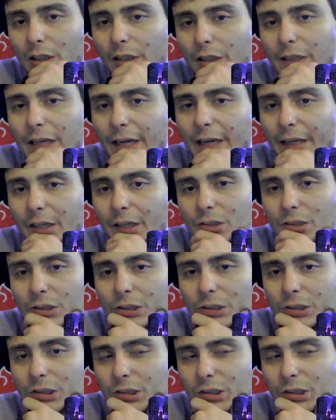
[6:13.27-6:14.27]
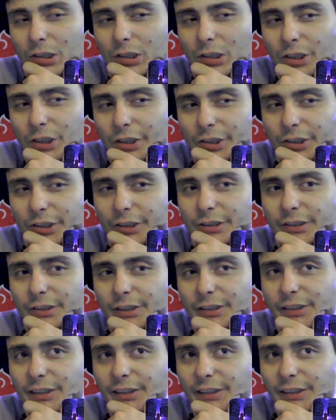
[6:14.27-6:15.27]
that you're
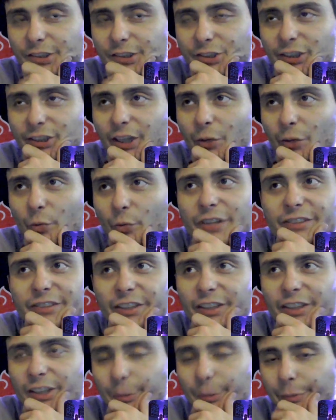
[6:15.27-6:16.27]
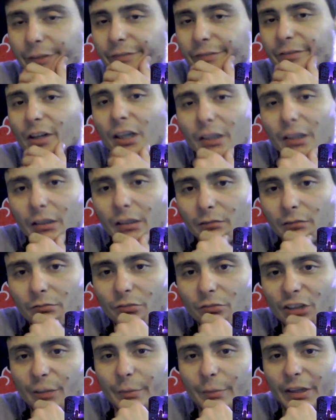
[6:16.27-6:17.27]
consistently just like, when's it going to be fun?
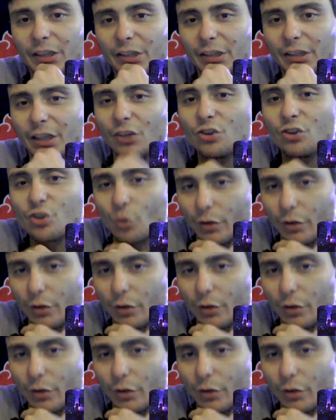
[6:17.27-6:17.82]
When am I going to enjoy